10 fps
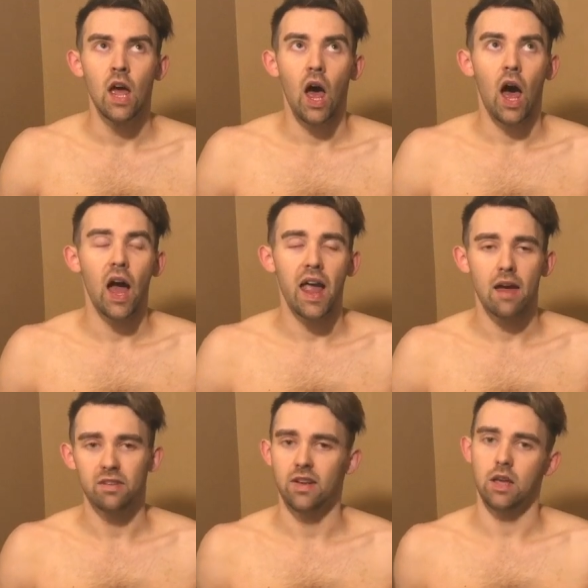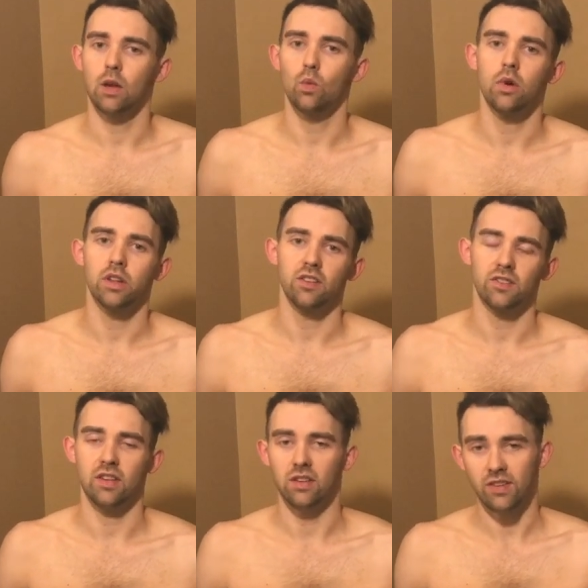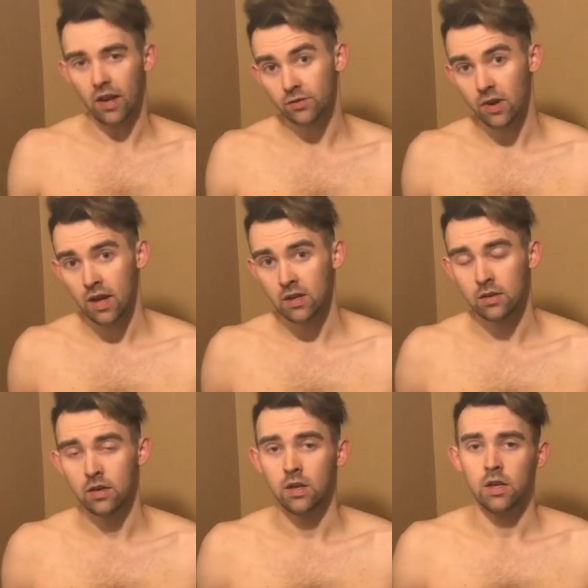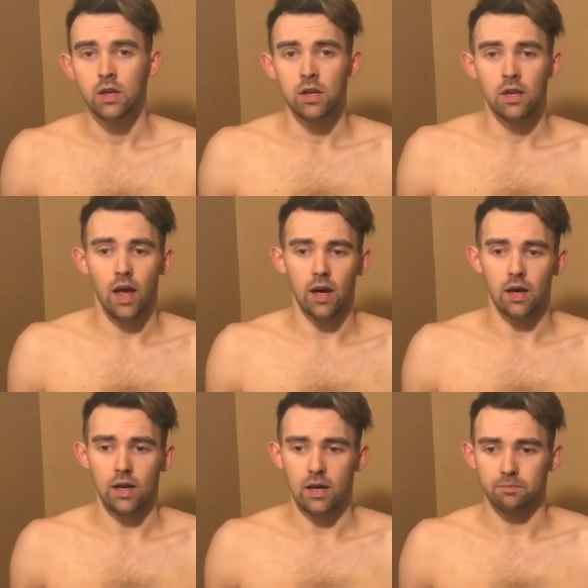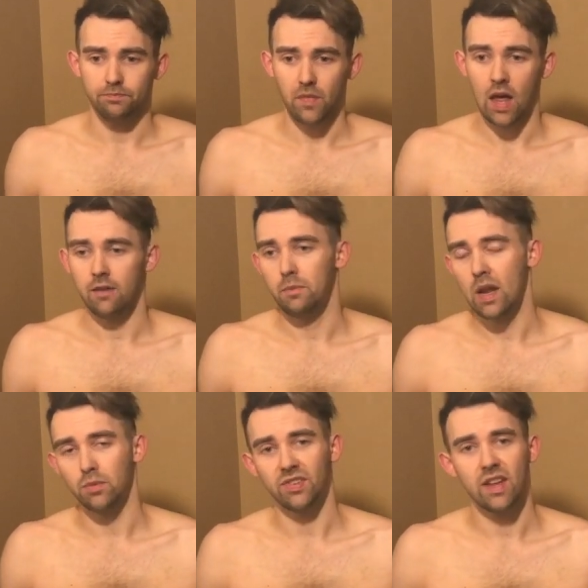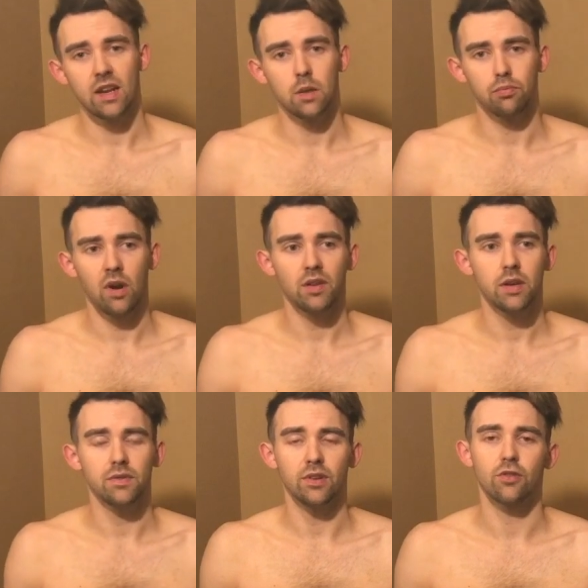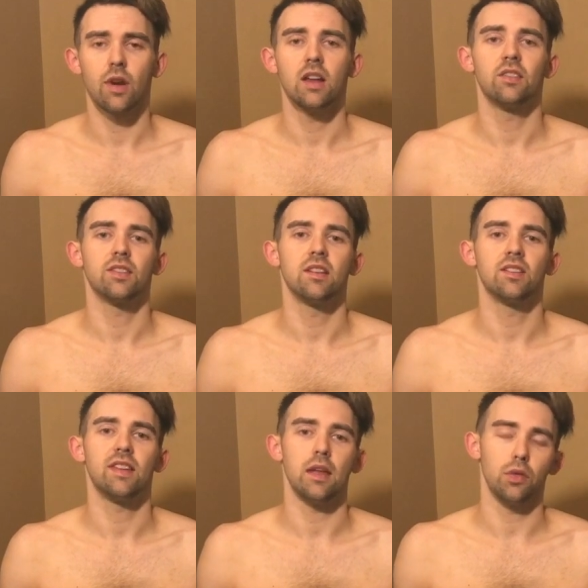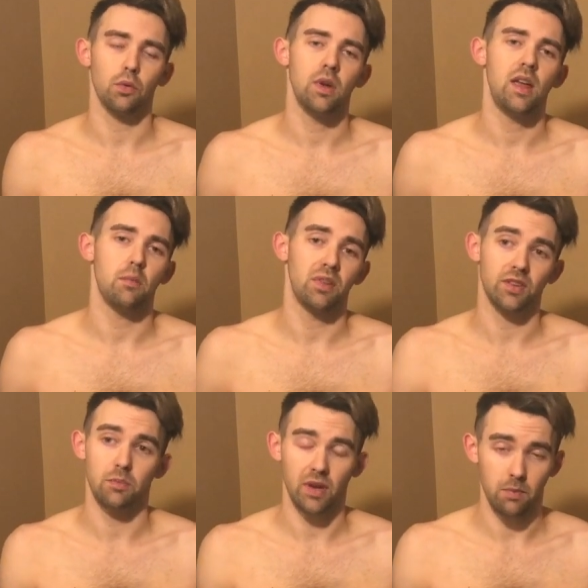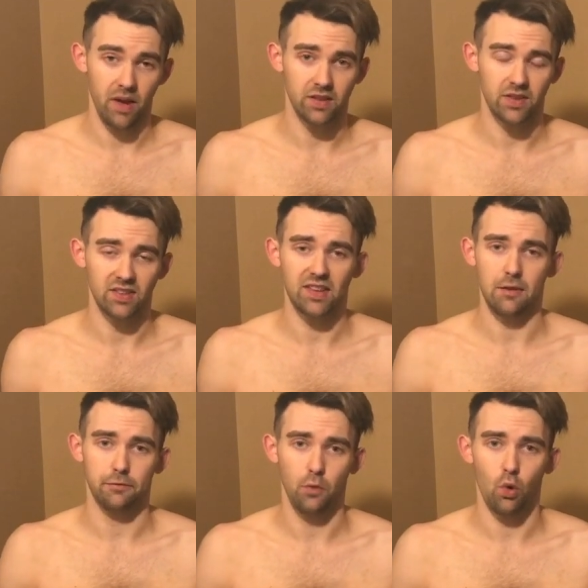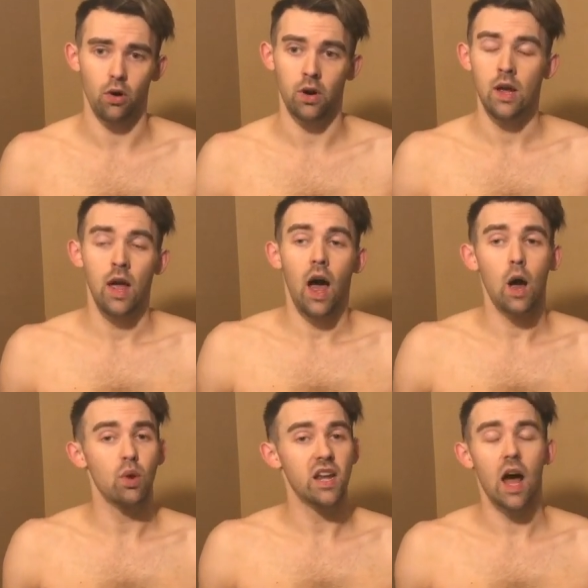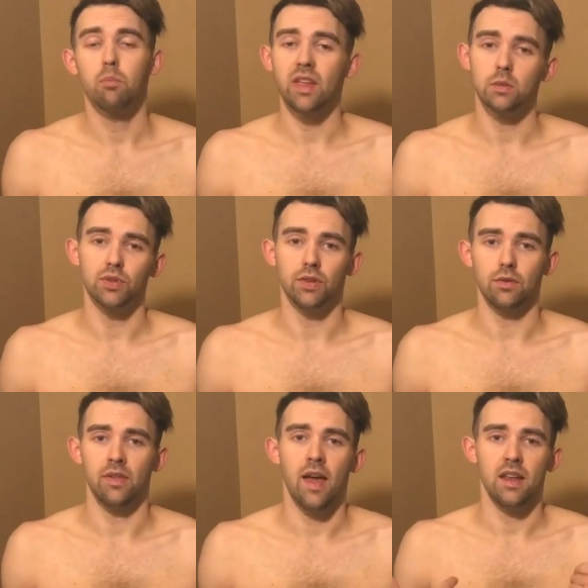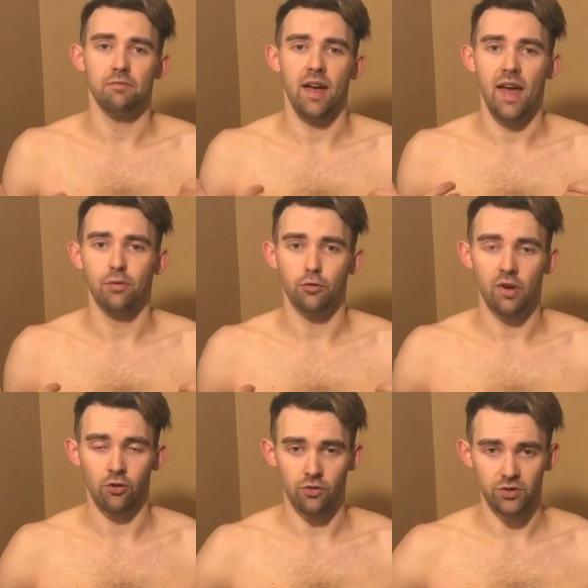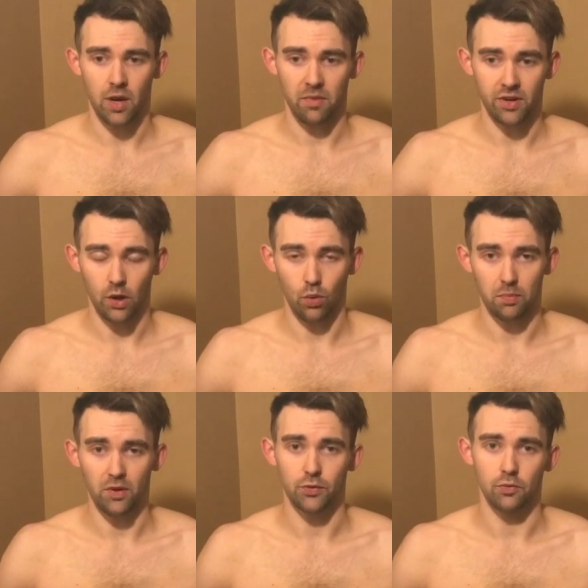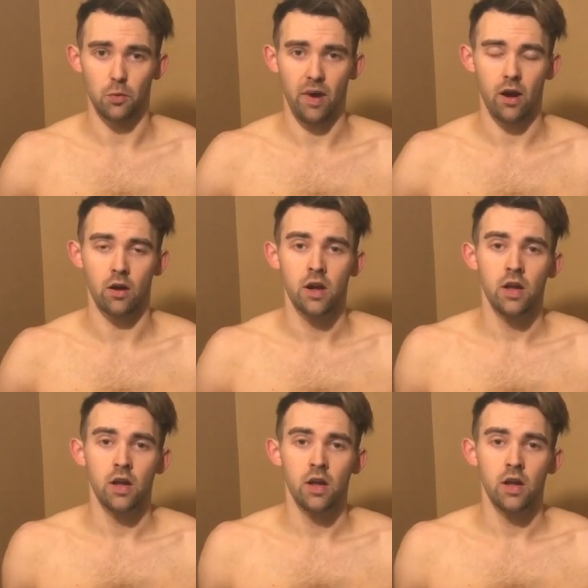I haven't taken one since yesterday. I've been able to stand up relatively straight since day 3. I've been sleeping in bed since day 4. I would not be able to do that if I had the traditional tummy tuck with muscle repair.